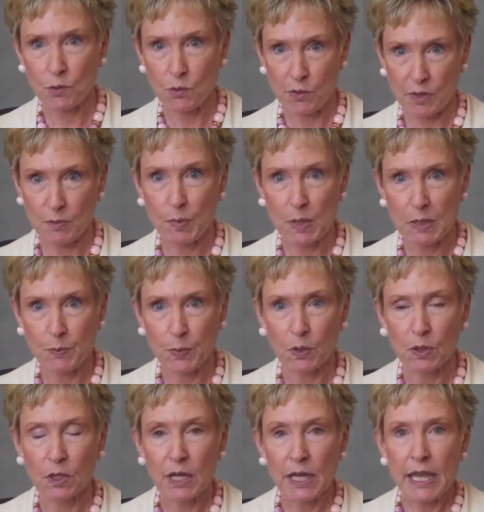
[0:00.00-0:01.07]
or the
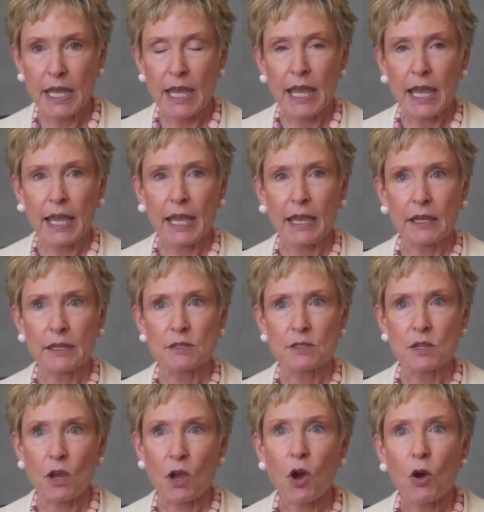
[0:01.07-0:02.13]
people, and
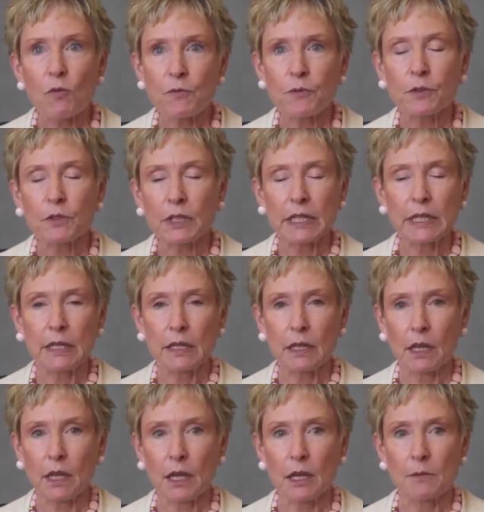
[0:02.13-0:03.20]
hopefully
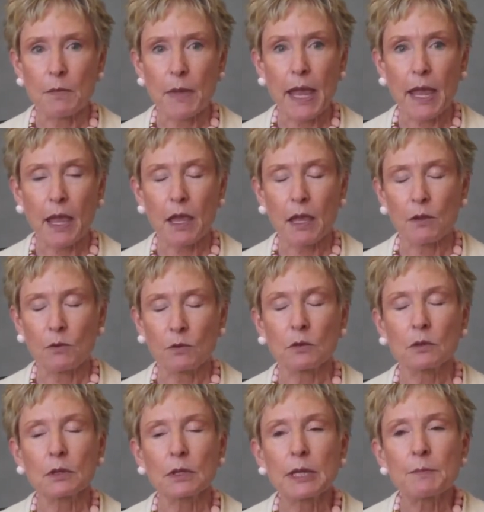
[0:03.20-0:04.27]

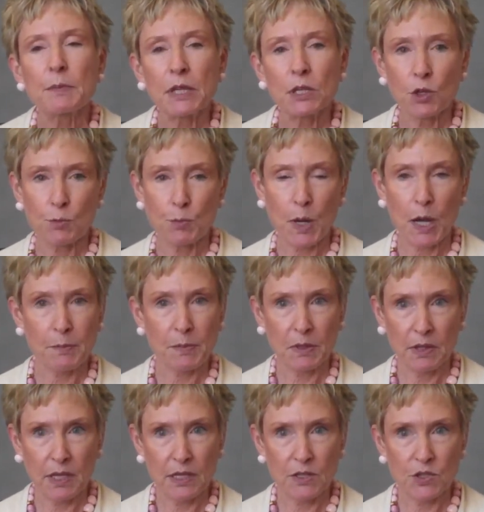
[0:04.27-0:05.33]
limit your
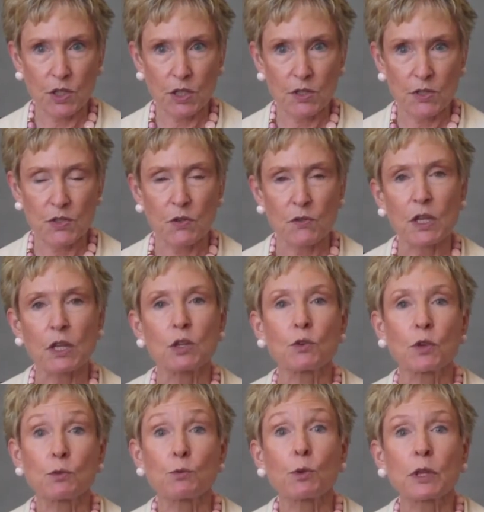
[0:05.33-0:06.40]
population so that you
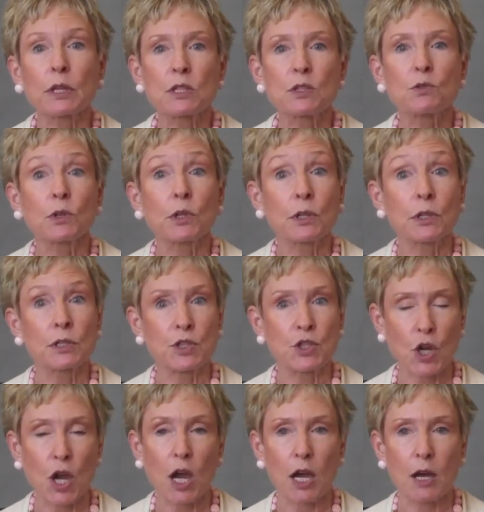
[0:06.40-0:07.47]
can really do a good
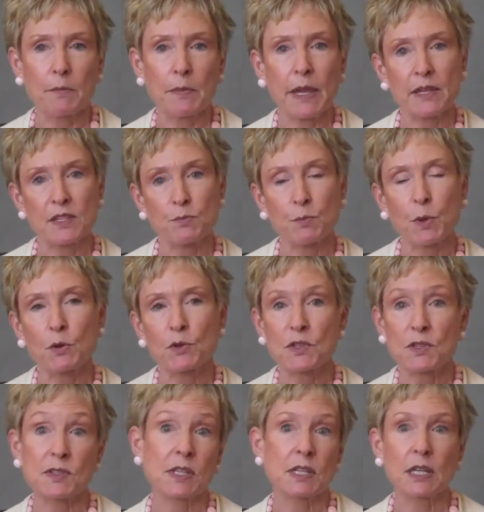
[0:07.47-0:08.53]
job as opposed
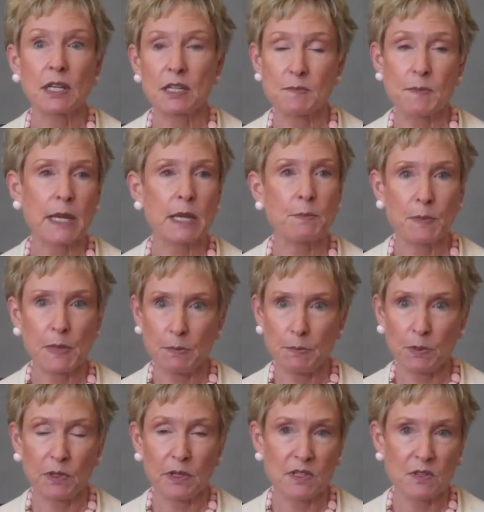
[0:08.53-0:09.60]
to seeing as many
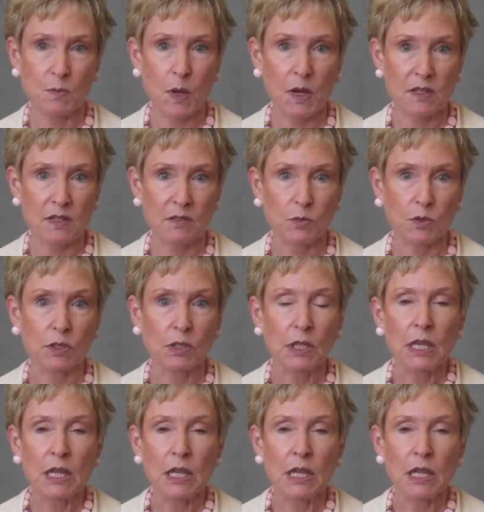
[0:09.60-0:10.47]
people as possible.